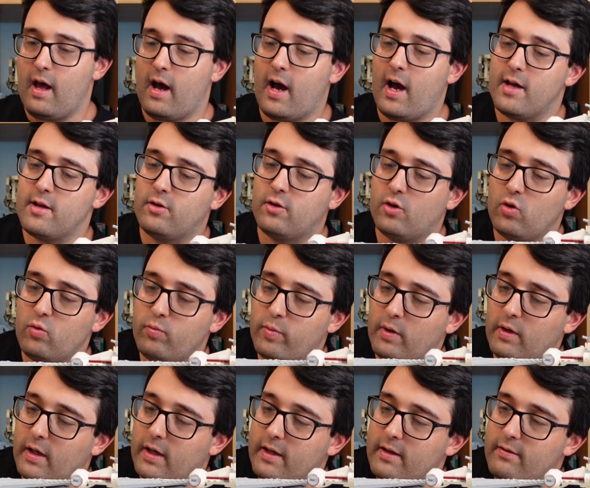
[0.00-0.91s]
I do
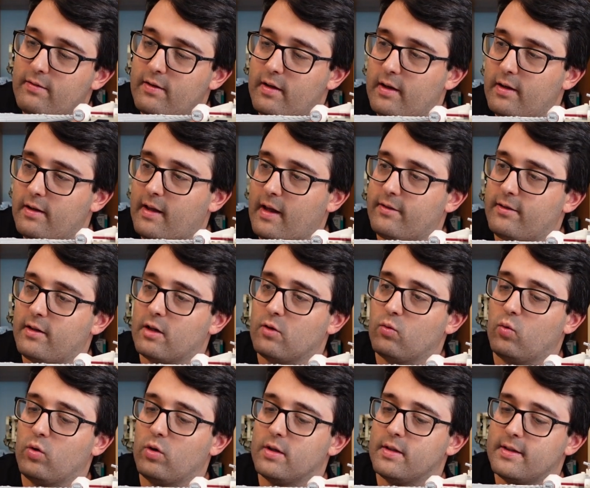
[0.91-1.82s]
believe that
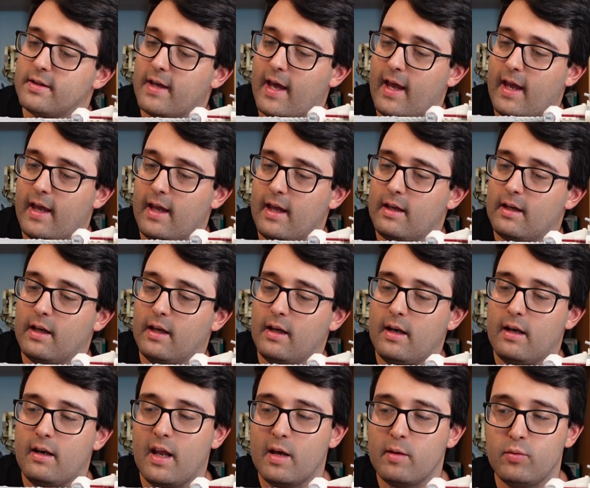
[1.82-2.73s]
there was a
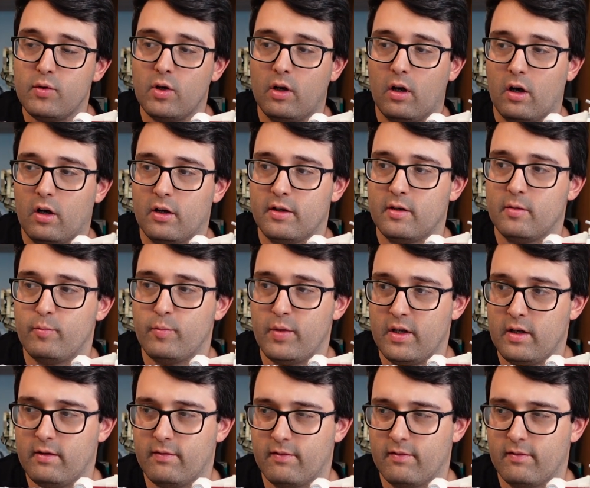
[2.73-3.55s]
Nebulon B